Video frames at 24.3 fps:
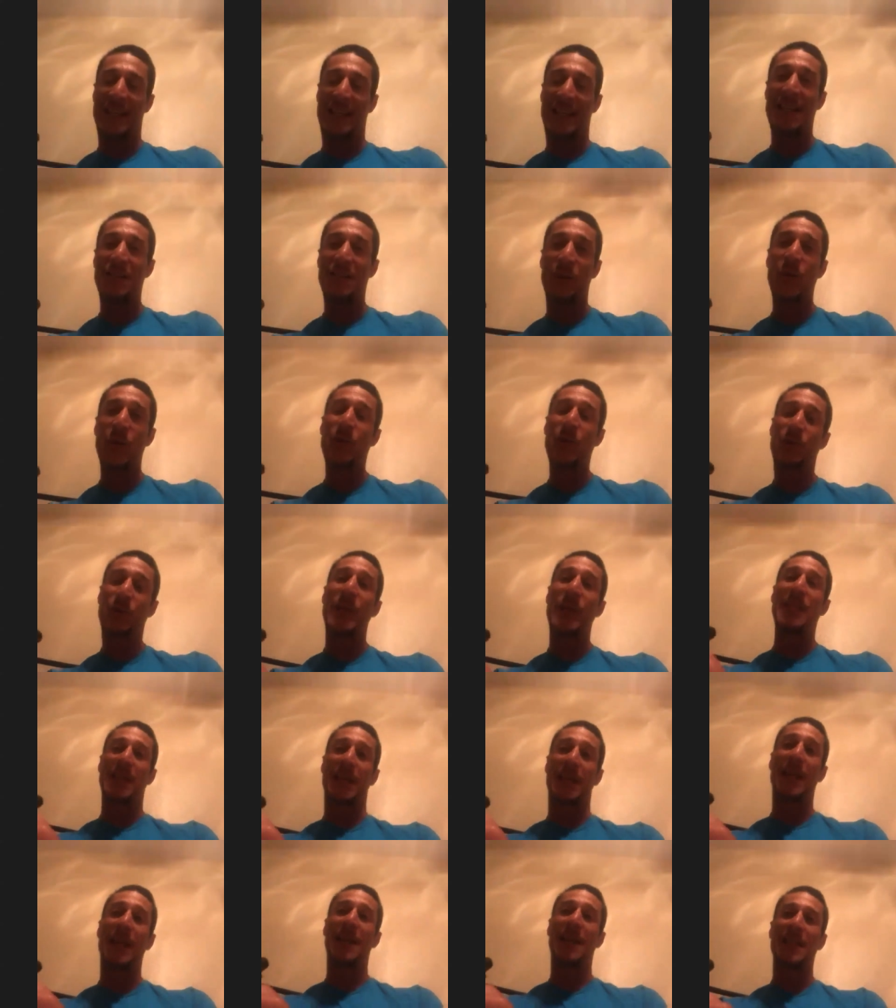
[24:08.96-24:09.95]
do train
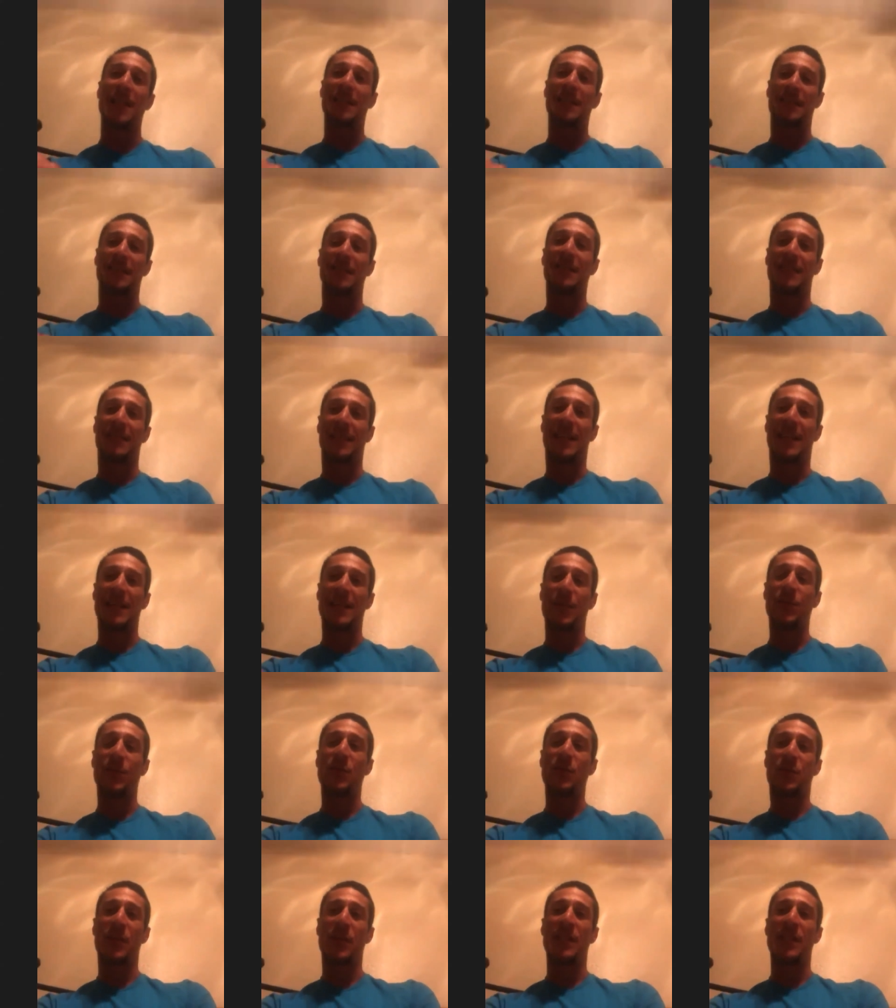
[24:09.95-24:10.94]
hard. I
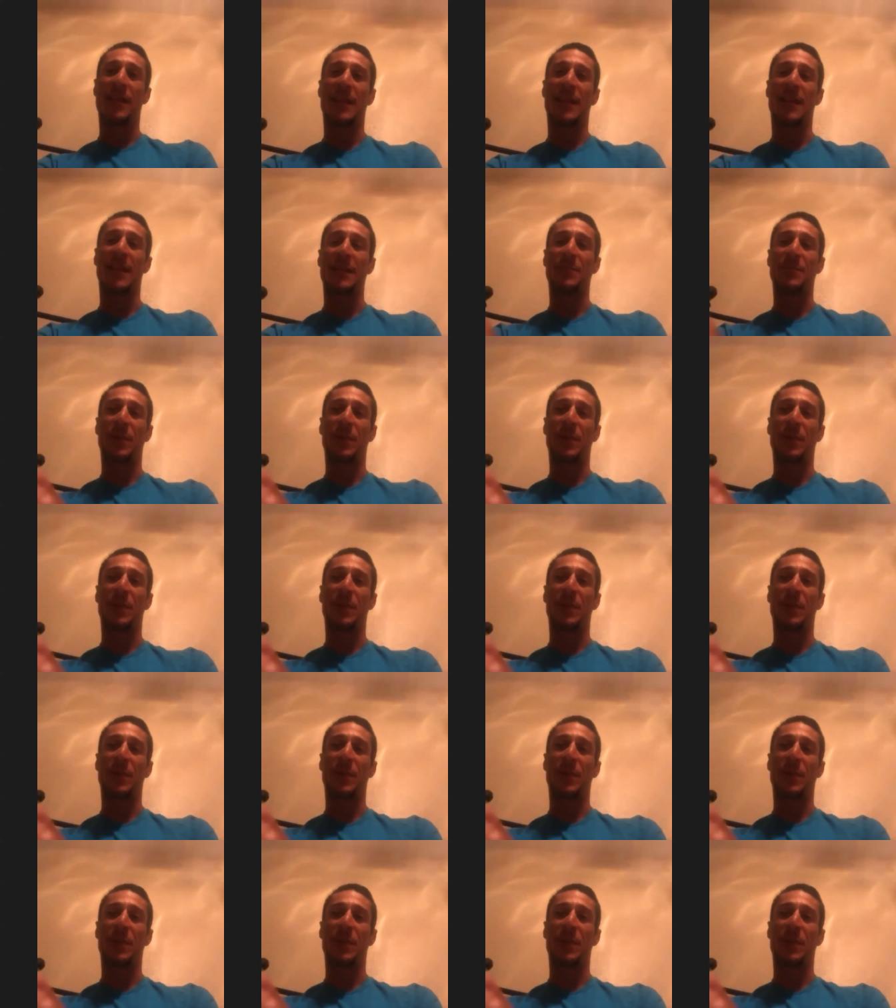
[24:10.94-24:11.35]
do train hard, but